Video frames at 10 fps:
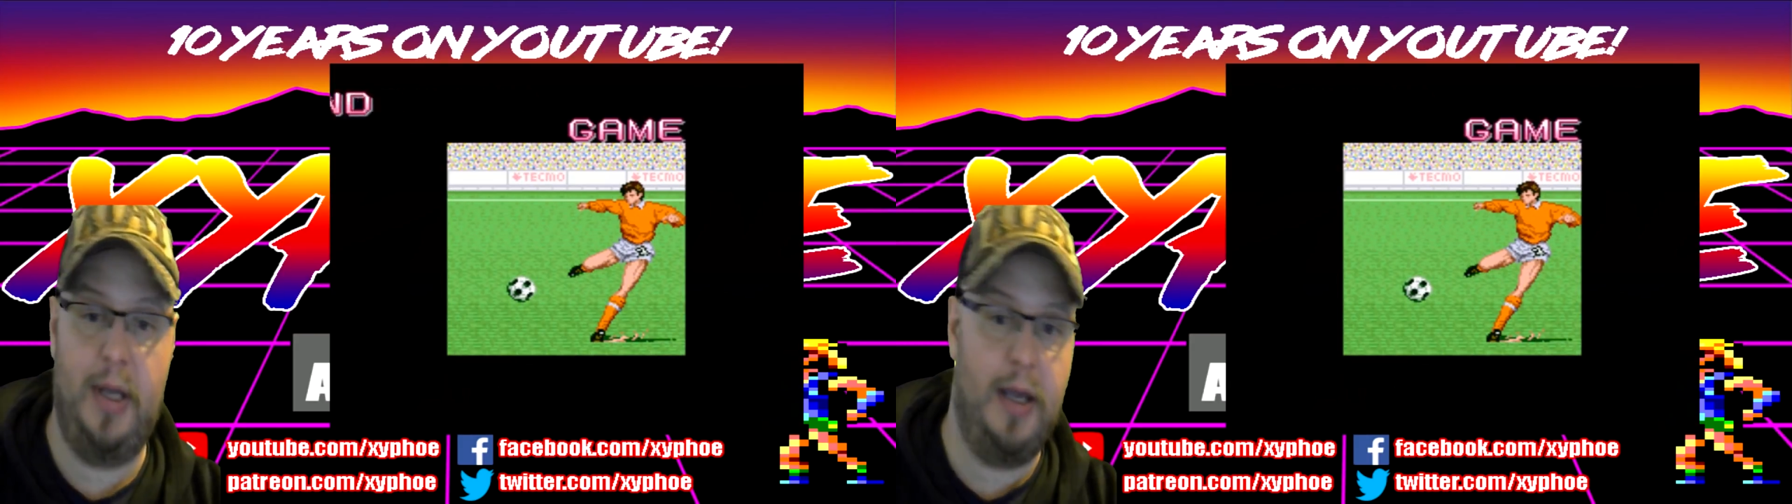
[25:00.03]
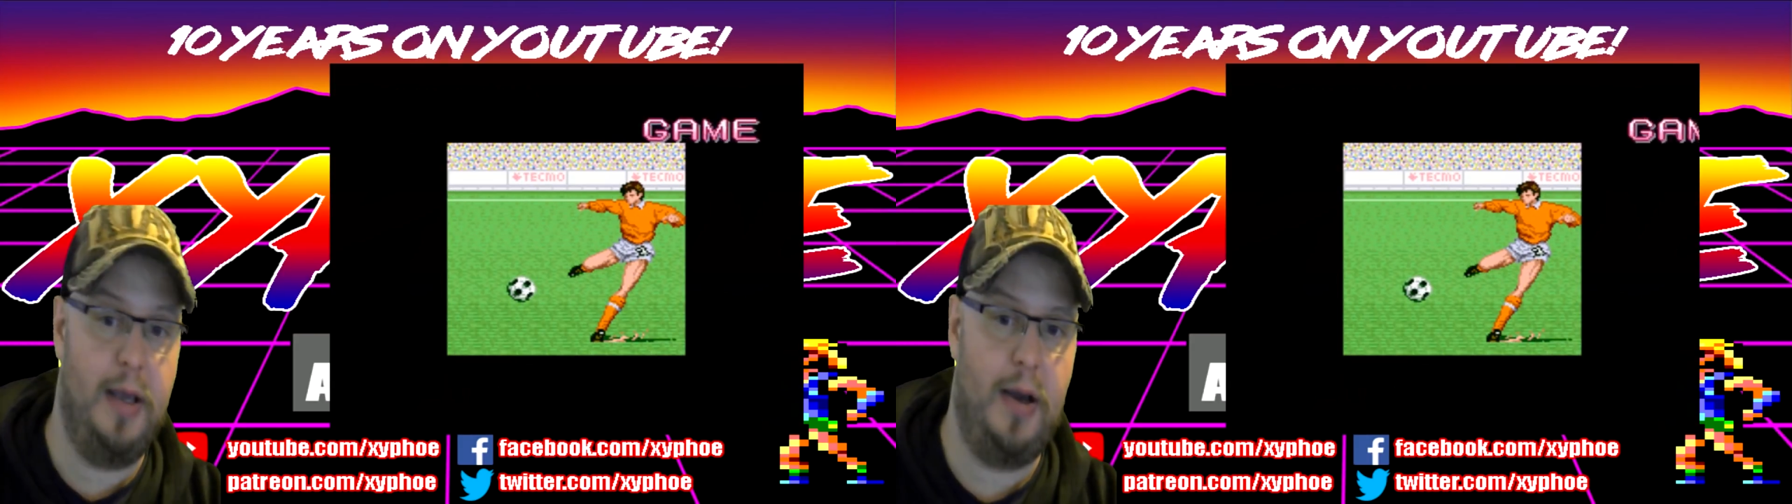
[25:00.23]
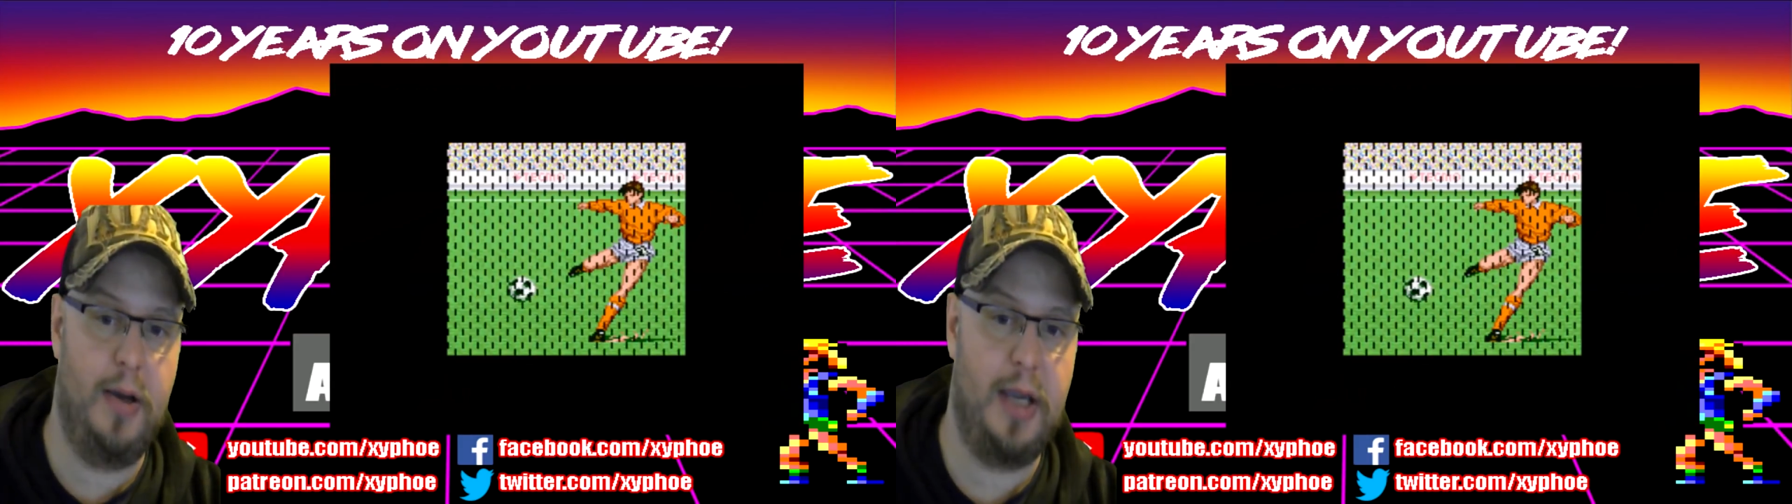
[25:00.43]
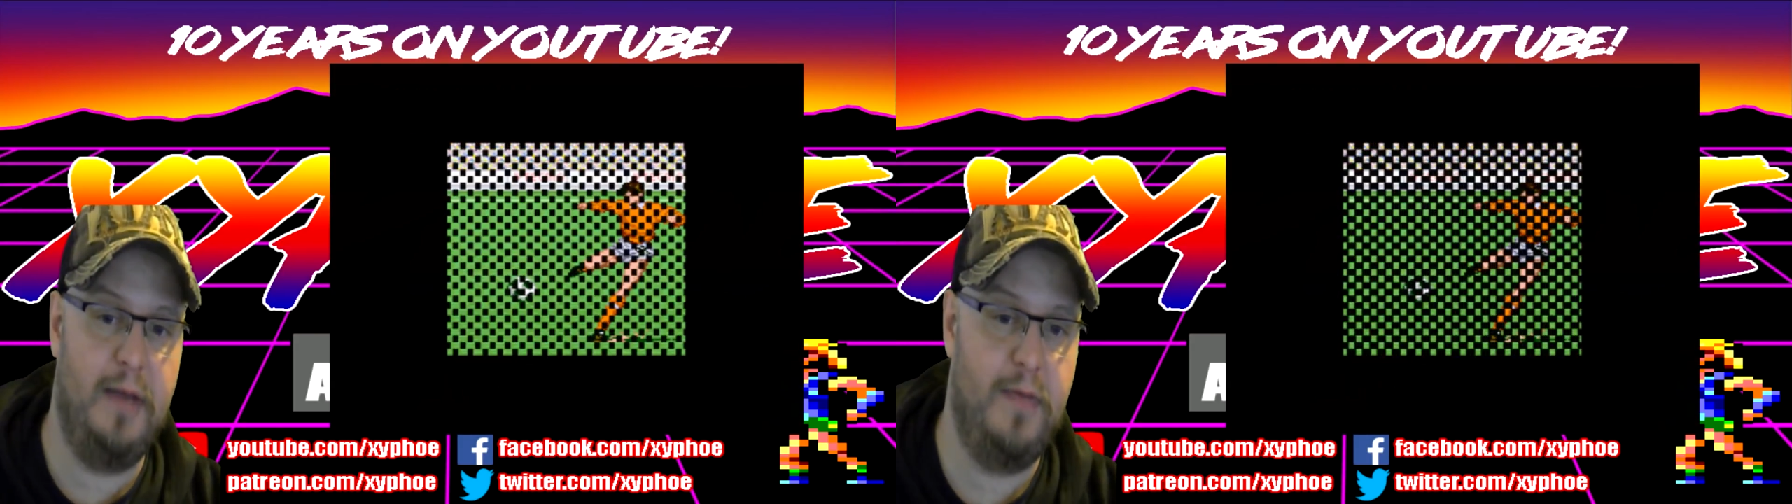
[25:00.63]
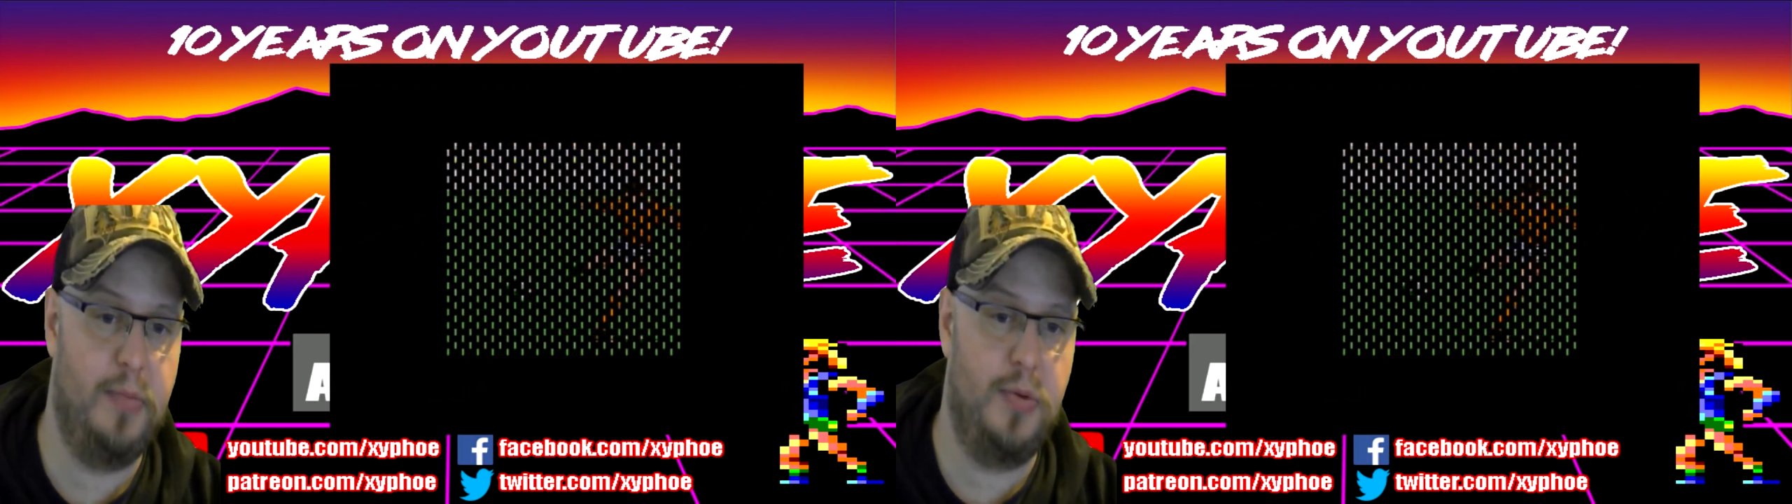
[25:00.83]

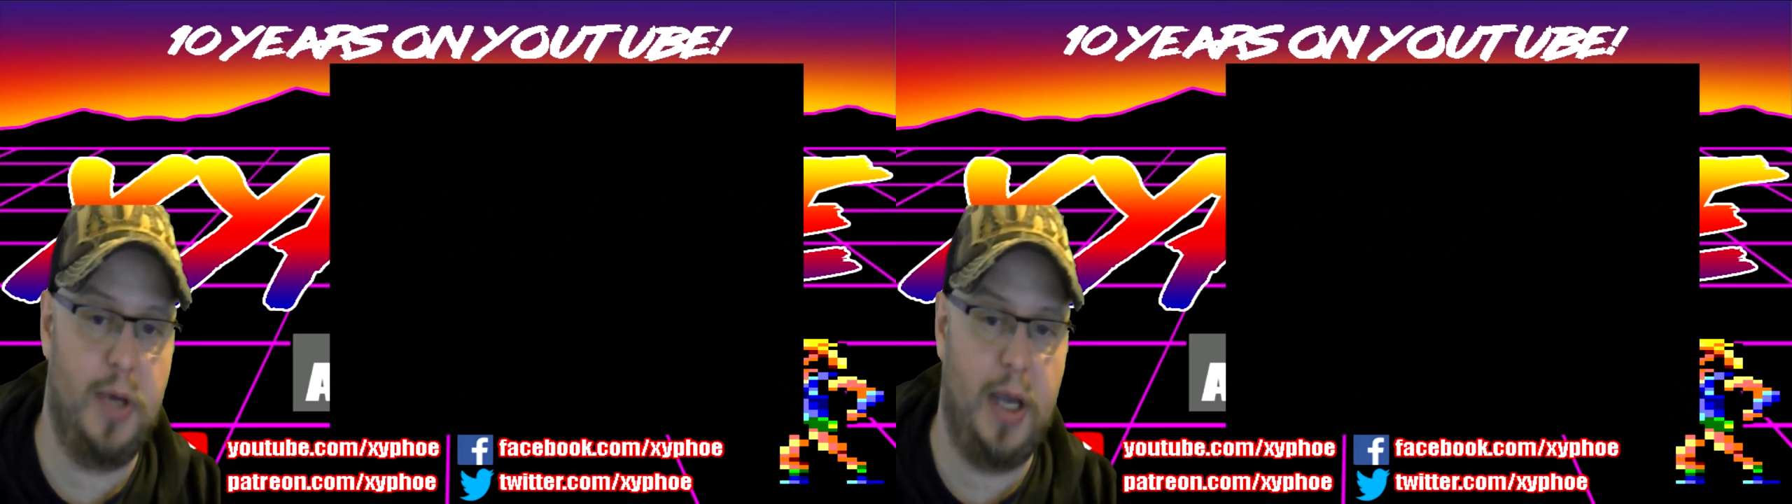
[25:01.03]
arcade football